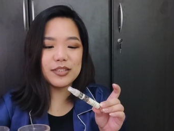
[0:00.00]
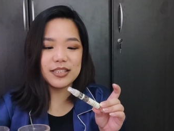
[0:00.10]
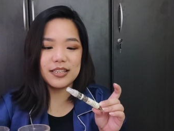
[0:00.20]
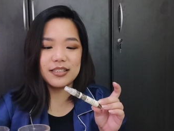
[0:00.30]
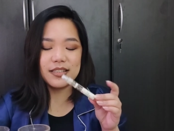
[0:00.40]

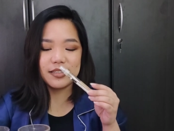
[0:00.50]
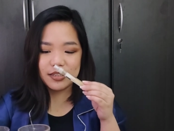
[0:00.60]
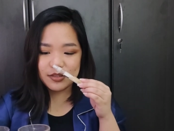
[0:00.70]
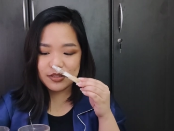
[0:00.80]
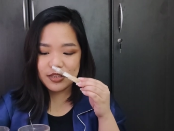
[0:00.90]

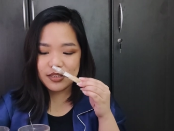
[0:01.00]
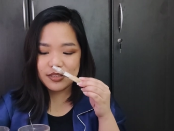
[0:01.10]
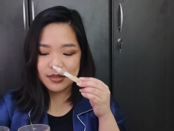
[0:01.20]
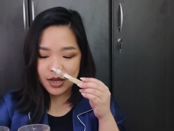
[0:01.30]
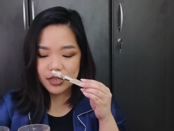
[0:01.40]
scent
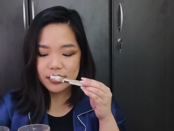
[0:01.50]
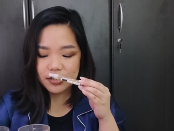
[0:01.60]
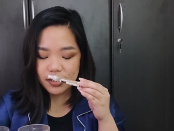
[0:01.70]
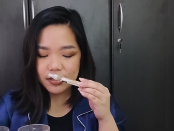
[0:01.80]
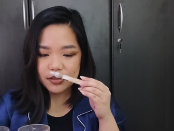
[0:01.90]
is not
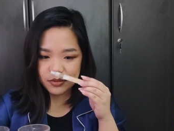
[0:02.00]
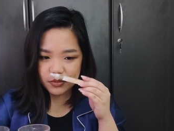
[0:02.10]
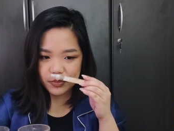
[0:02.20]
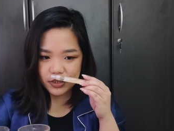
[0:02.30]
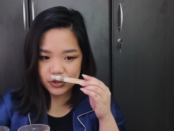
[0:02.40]

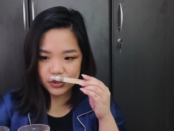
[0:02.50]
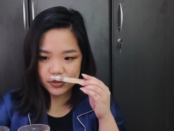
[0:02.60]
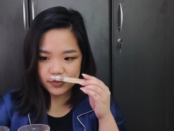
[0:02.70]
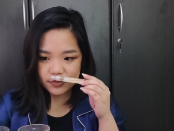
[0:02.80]
too much.